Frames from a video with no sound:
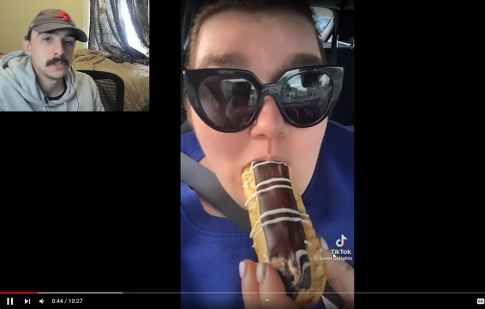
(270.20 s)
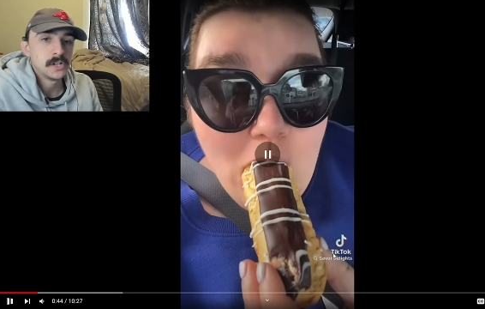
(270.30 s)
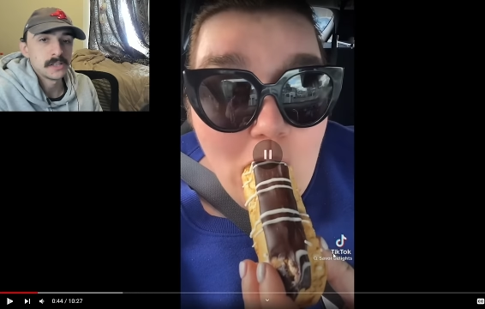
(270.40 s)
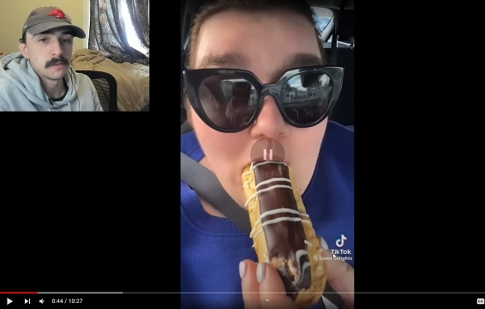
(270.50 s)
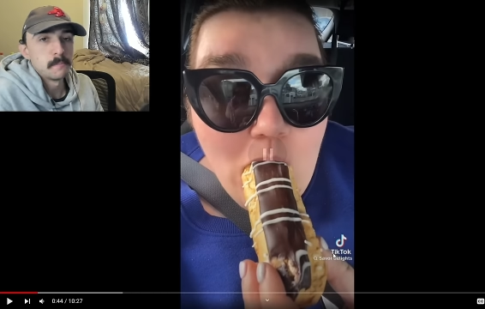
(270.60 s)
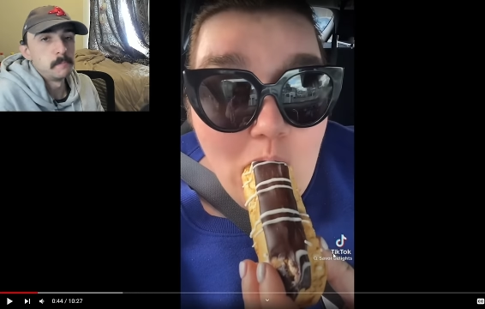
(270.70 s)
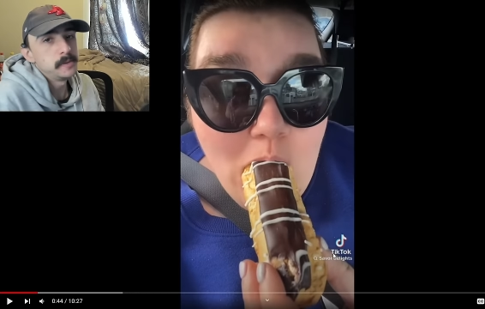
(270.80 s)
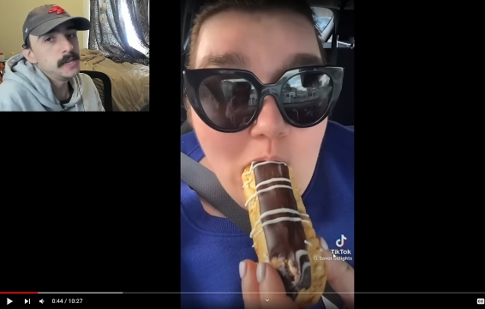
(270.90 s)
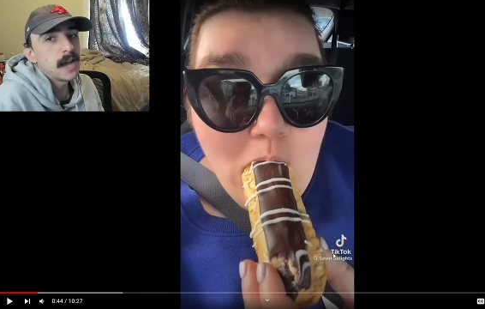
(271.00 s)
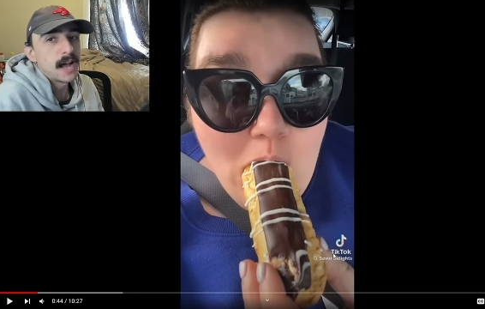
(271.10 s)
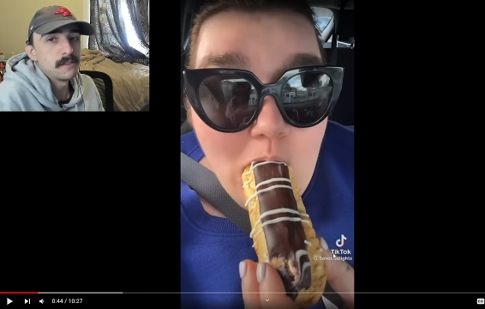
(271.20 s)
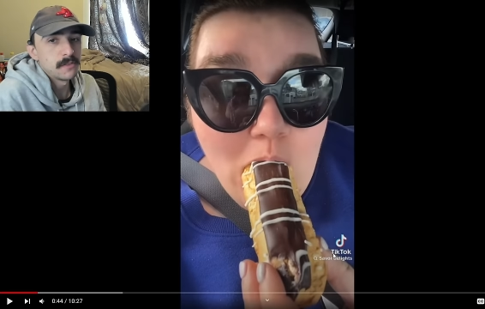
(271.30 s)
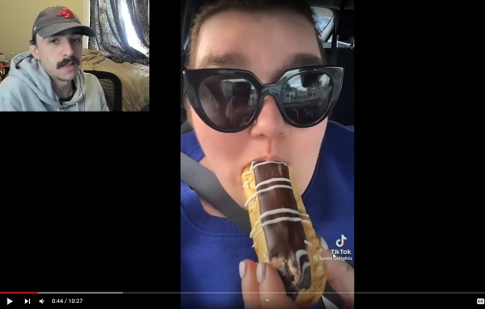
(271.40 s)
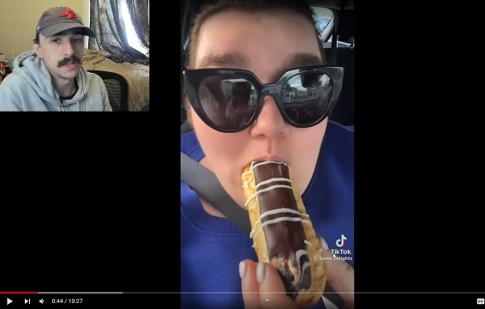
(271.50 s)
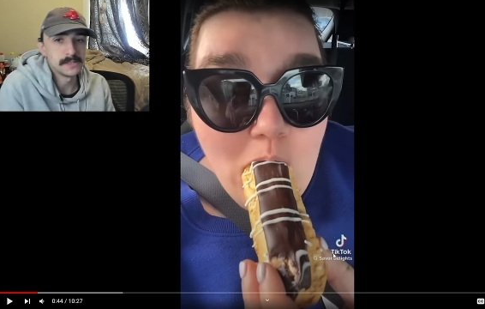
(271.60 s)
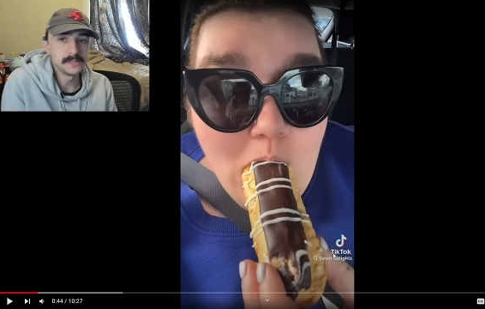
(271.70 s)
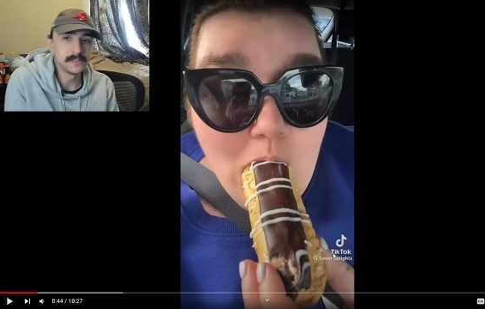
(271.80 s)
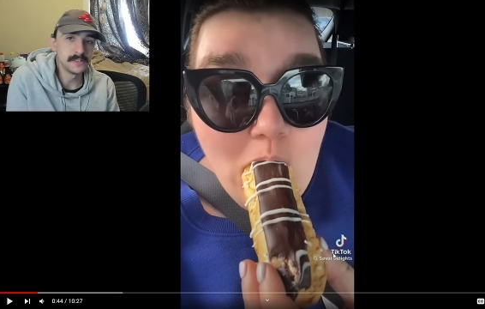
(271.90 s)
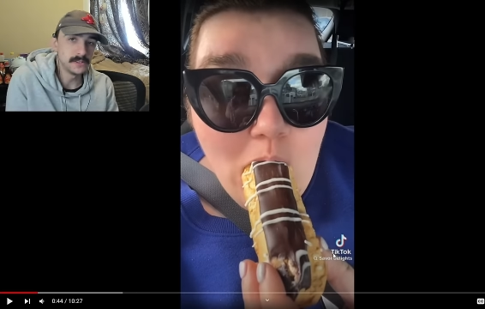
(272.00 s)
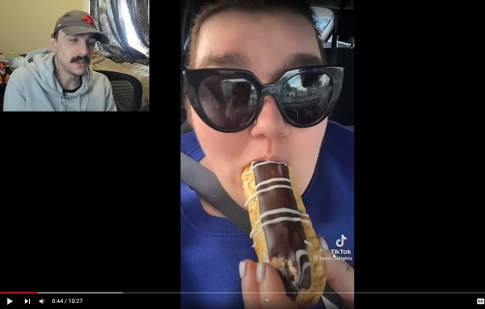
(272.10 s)
Speaker 1: She
Speaker 2: got them beehive glasses,
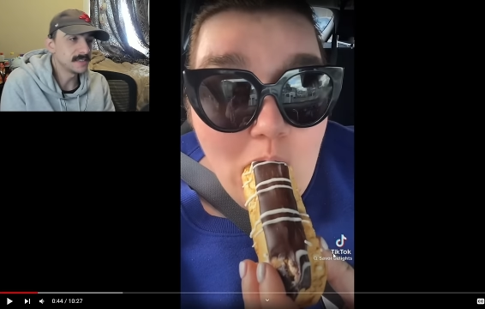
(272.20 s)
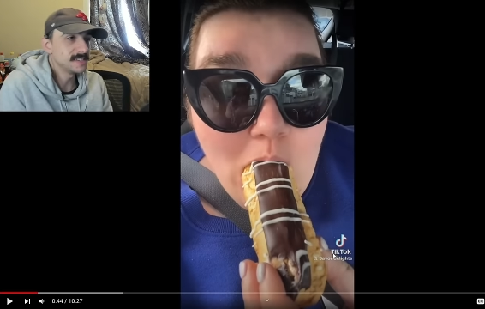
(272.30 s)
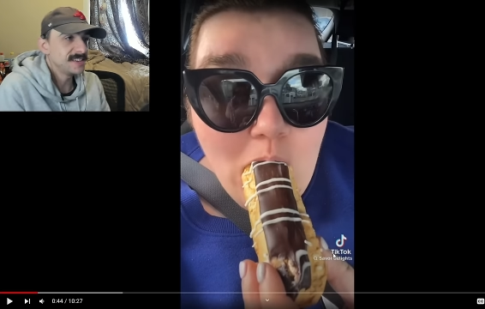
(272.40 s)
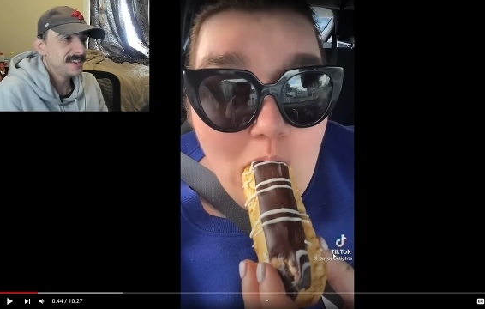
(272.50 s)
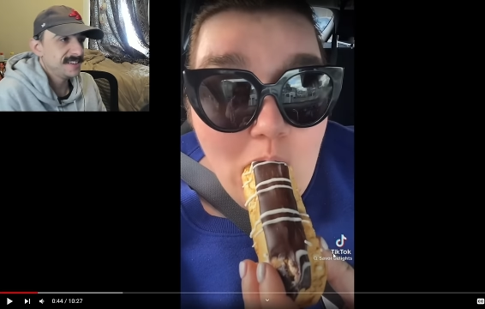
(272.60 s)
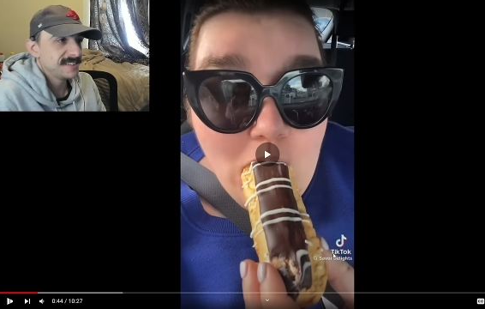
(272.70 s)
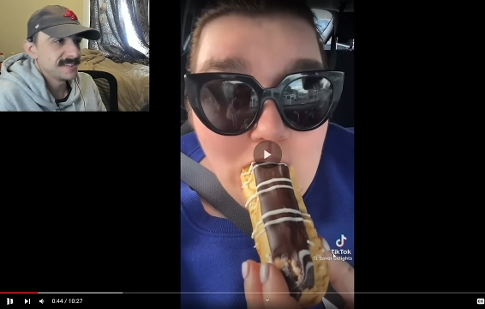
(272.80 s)
dude. You guys see that?